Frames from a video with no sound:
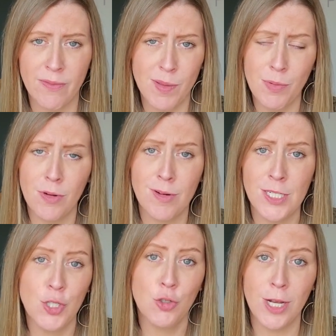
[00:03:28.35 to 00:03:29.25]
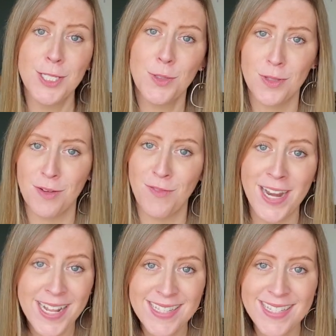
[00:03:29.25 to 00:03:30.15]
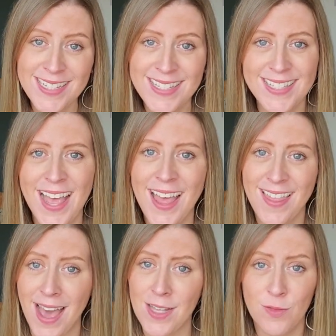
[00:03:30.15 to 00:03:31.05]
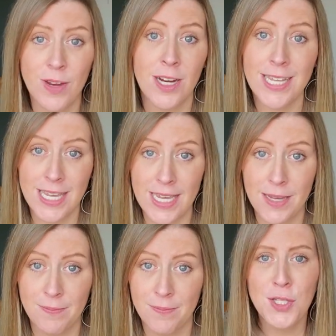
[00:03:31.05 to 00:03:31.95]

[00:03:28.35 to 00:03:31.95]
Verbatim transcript: If people are going to trust you with their finances, that is very key.